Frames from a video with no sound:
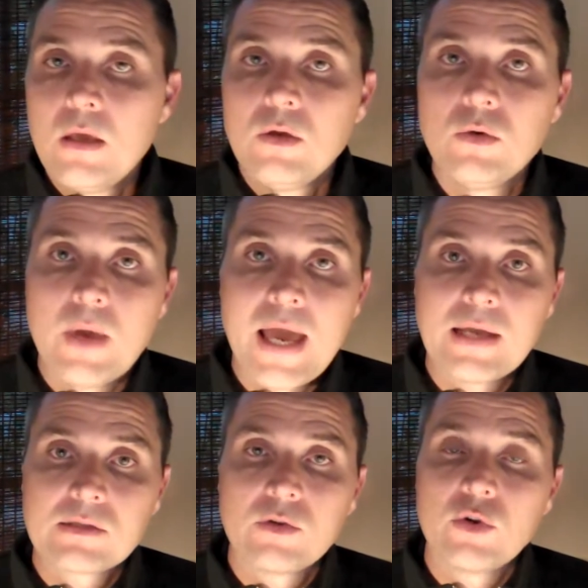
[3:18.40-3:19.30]
who
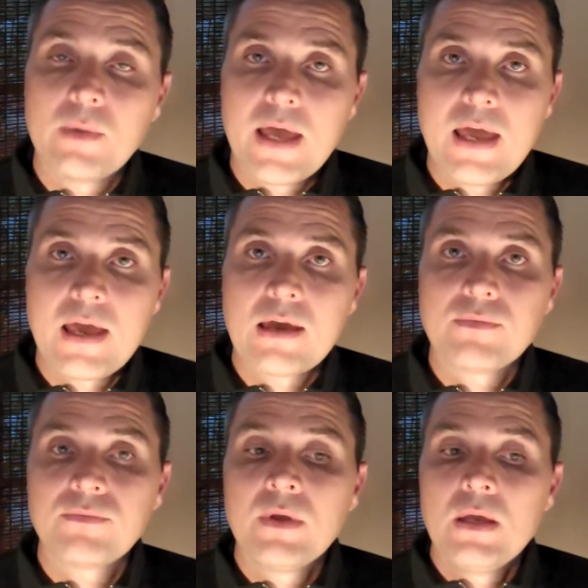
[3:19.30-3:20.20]
acts on your
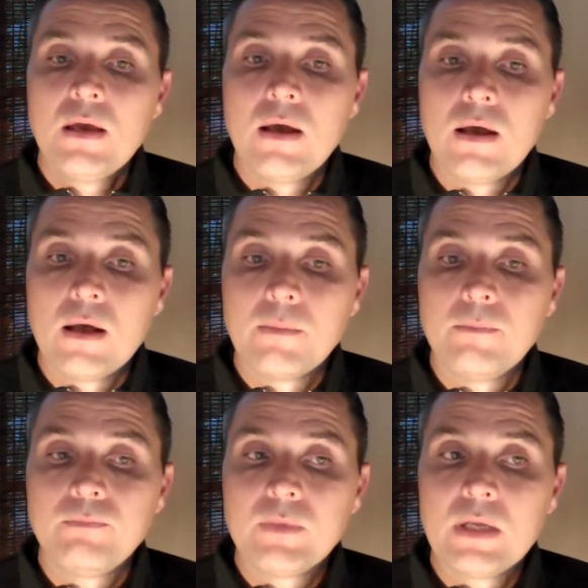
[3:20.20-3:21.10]
behalf
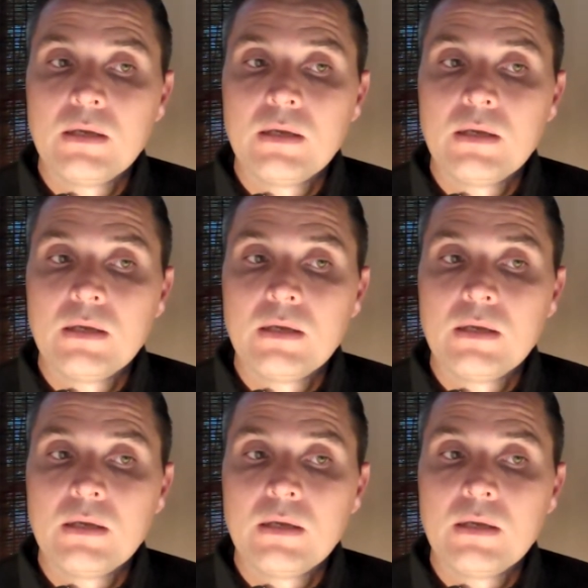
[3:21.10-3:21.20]
um,